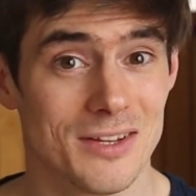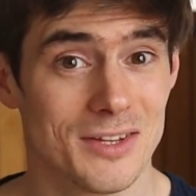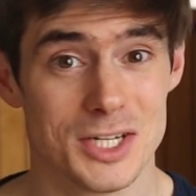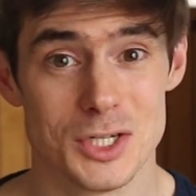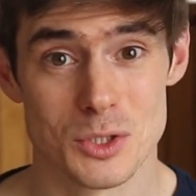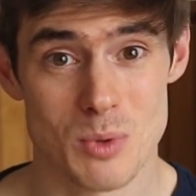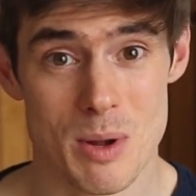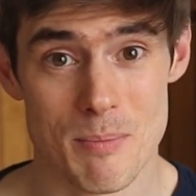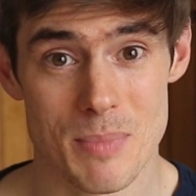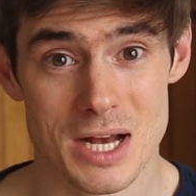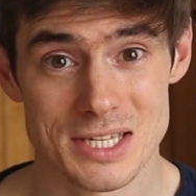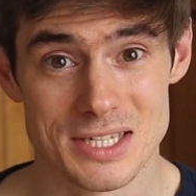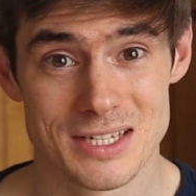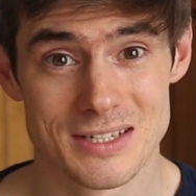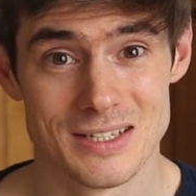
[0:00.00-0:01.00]
They just went
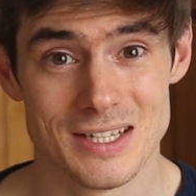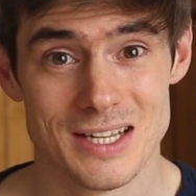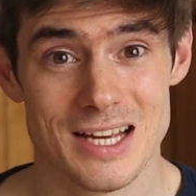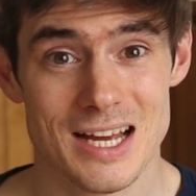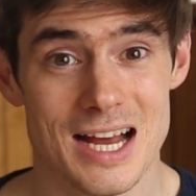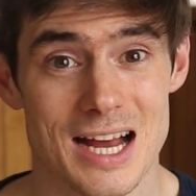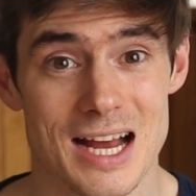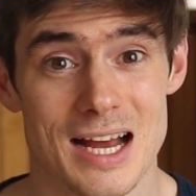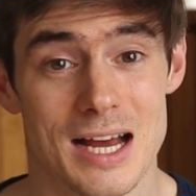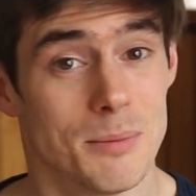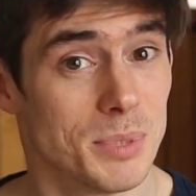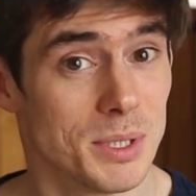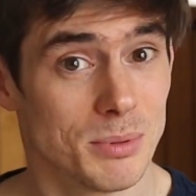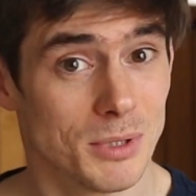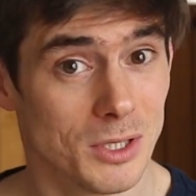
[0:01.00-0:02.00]
bust
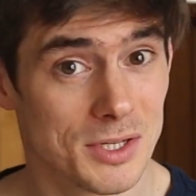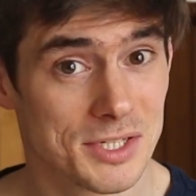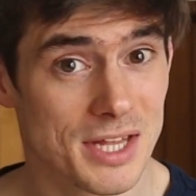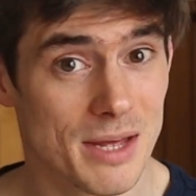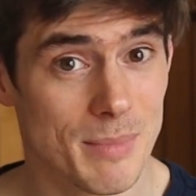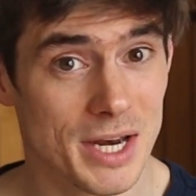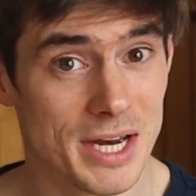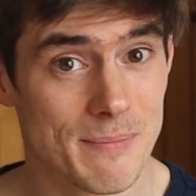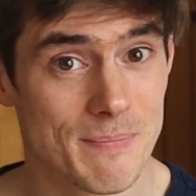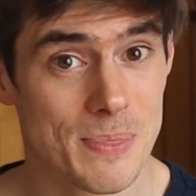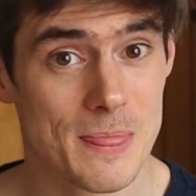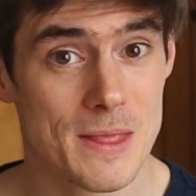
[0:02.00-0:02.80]
and people lost their money.